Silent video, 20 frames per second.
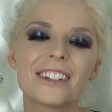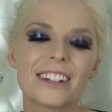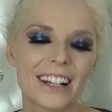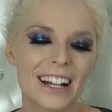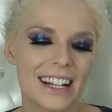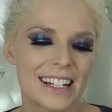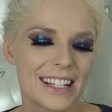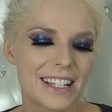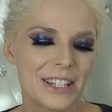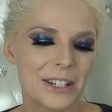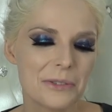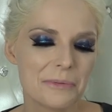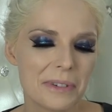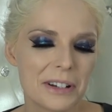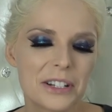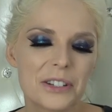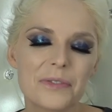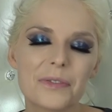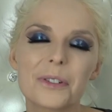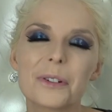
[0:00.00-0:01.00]
you guys so
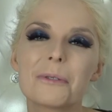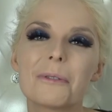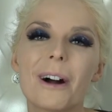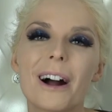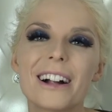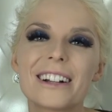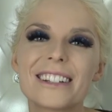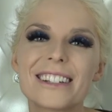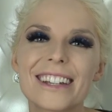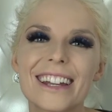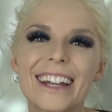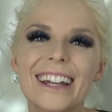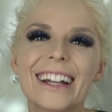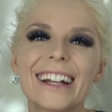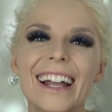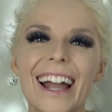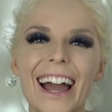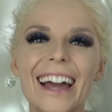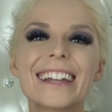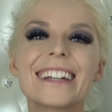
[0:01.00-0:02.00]
much for
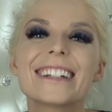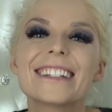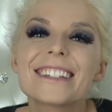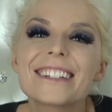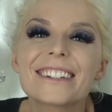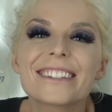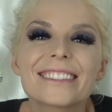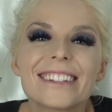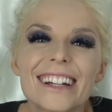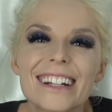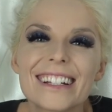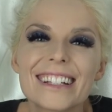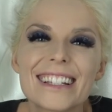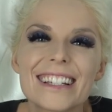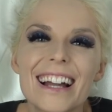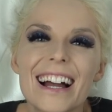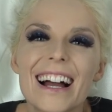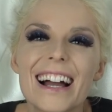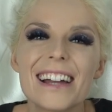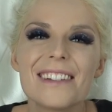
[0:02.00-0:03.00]
watching, and until next
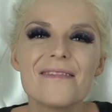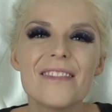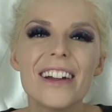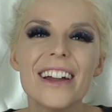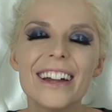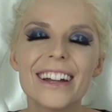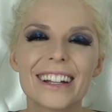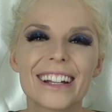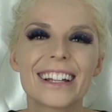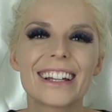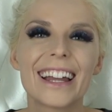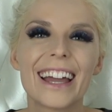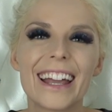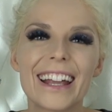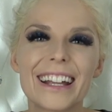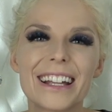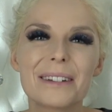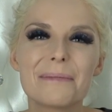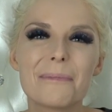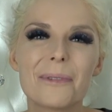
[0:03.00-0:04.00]
time, good
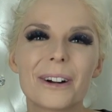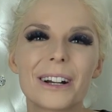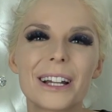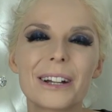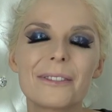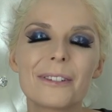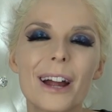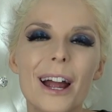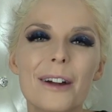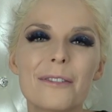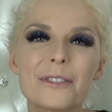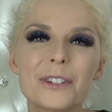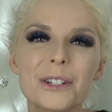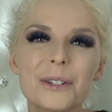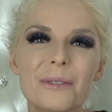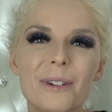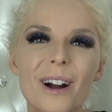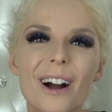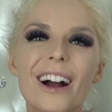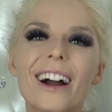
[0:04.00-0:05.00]
night, good morning, wherever
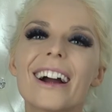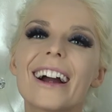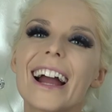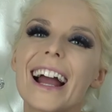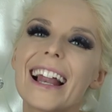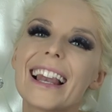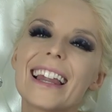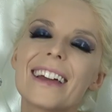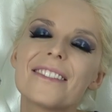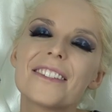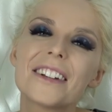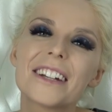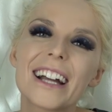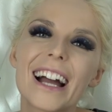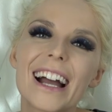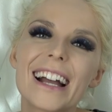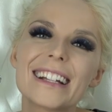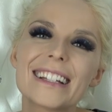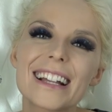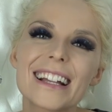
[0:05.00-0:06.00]
you are. I love you
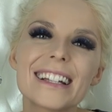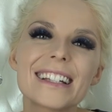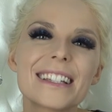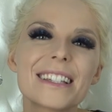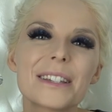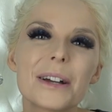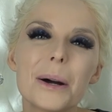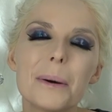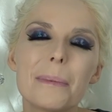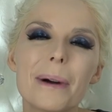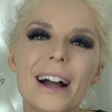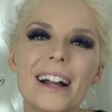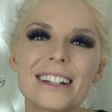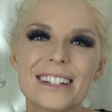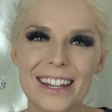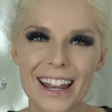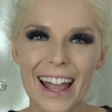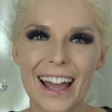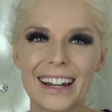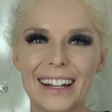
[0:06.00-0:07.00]
guys so
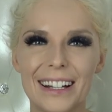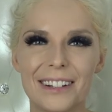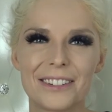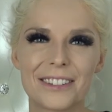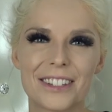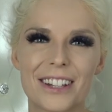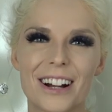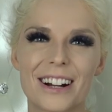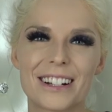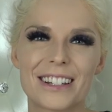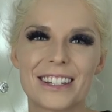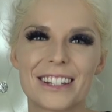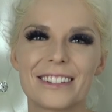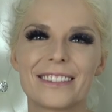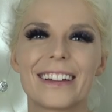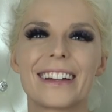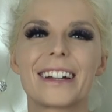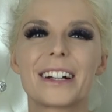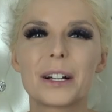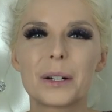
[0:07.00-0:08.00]
much, and I will talk to you
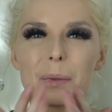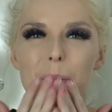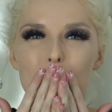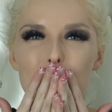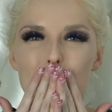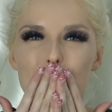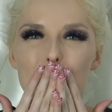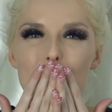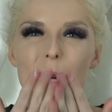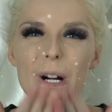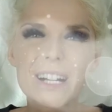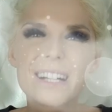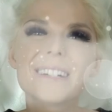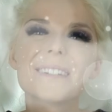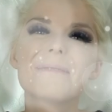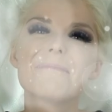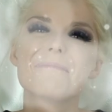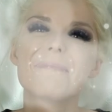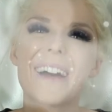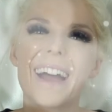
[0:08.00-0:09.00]
later.
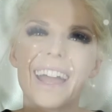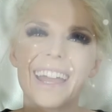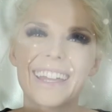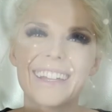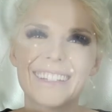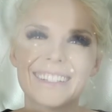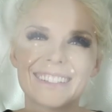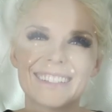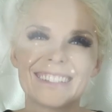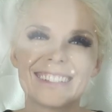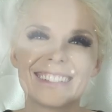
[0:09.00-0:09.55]
Bye.